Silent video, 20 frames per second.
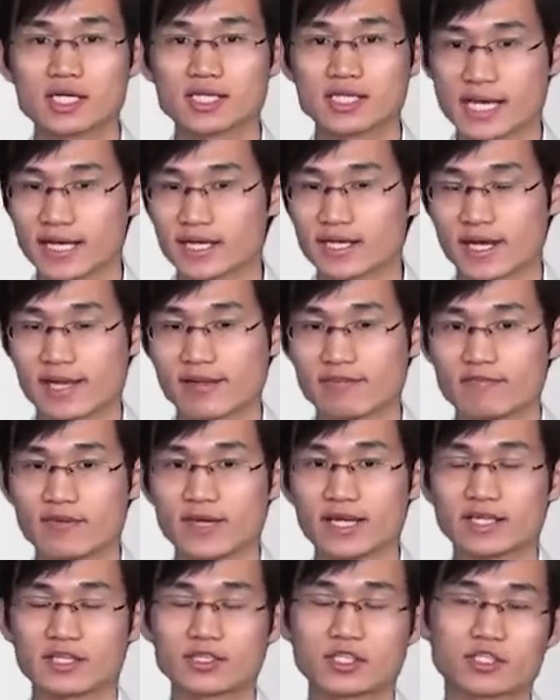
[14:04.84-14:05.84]
take
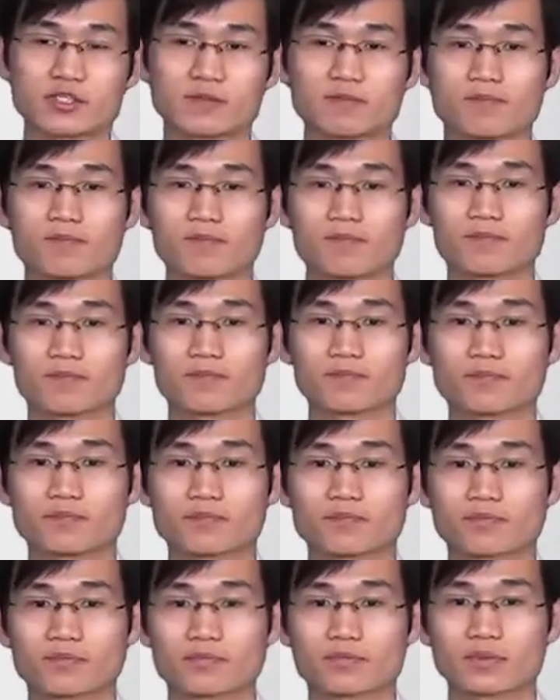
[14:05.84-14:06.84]
effect.
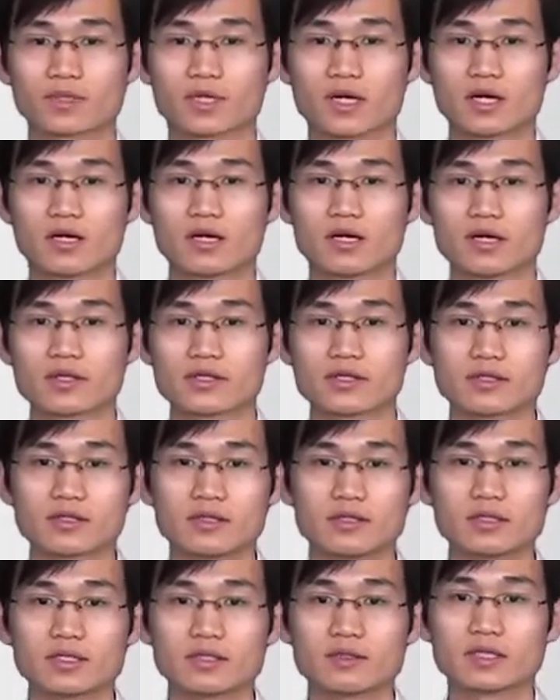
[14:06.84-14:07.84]

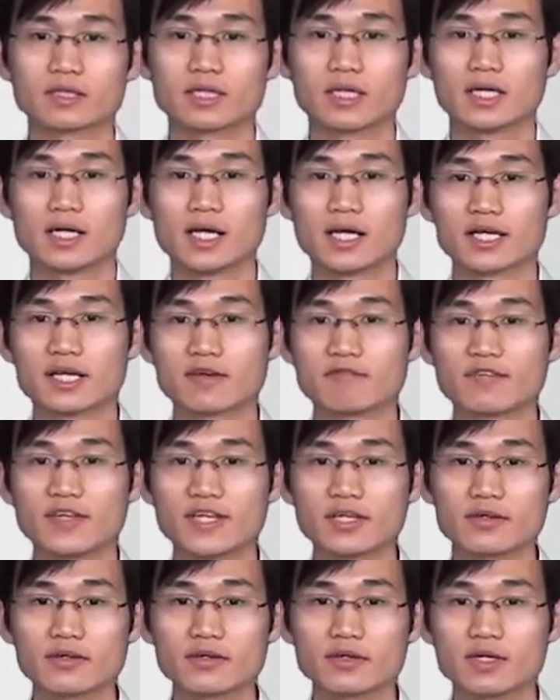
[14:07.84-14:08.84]
Third,
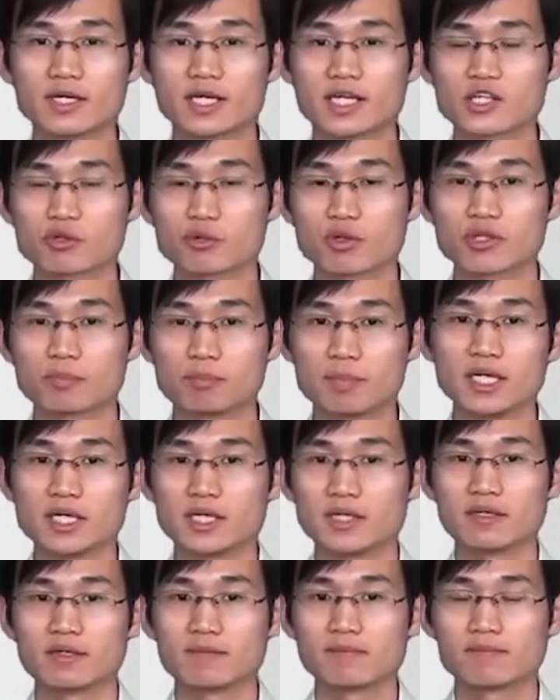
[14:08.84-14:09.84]
configure Switch
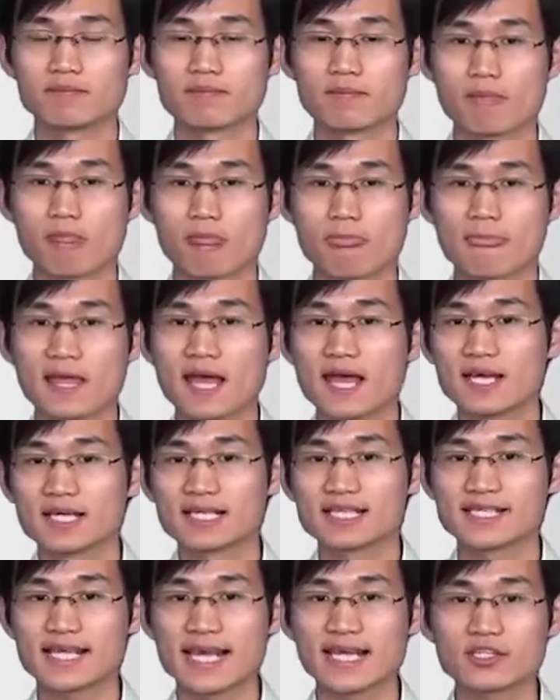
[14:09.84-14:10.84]
B.
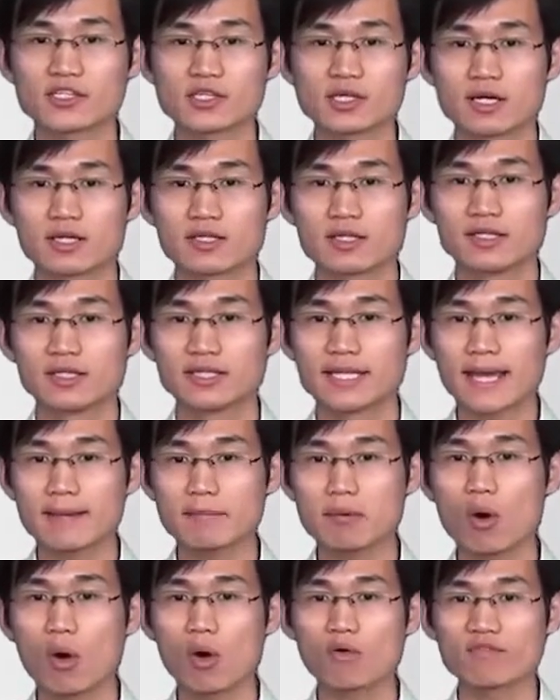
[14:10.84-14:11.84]
Set the
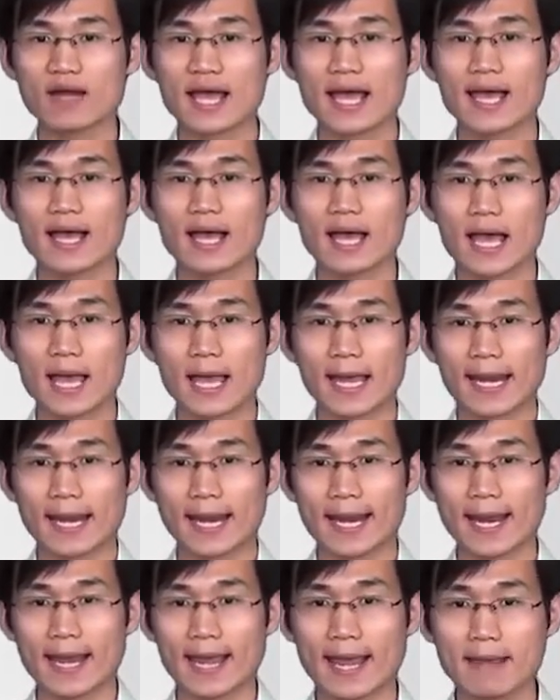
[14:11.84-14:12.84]
name of an
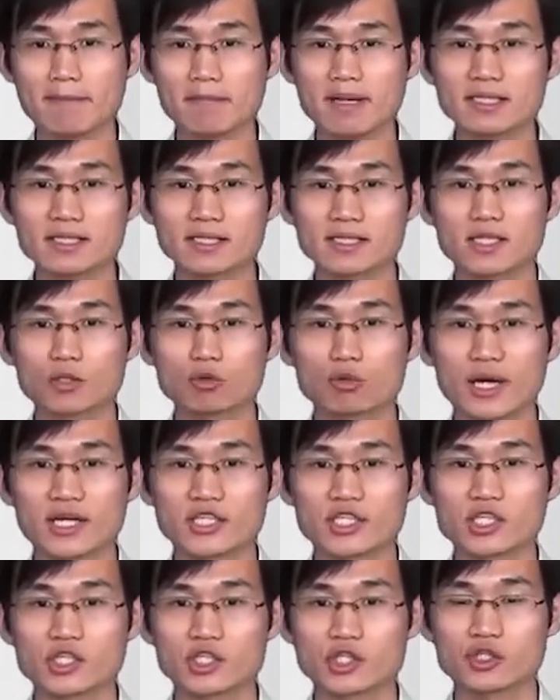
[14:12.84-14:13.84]
MST
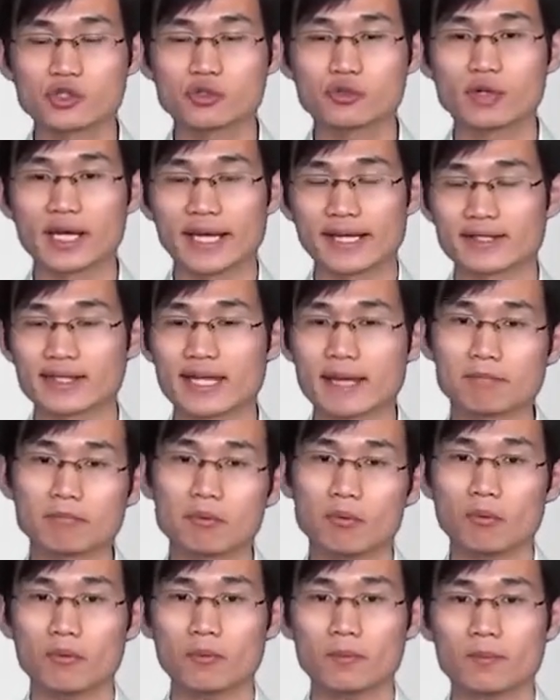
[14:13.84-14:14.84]
region to example.